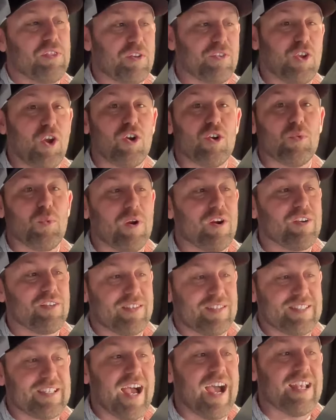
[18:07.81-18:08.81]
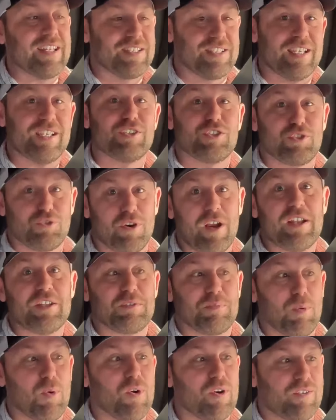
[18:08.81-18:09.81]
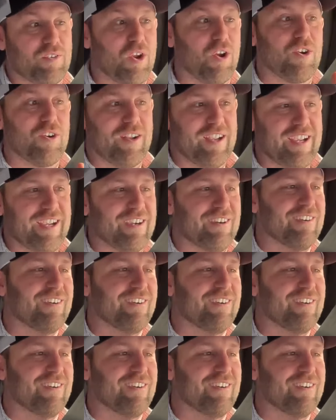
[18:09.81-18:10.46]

the turn where the sign says transport, turn here.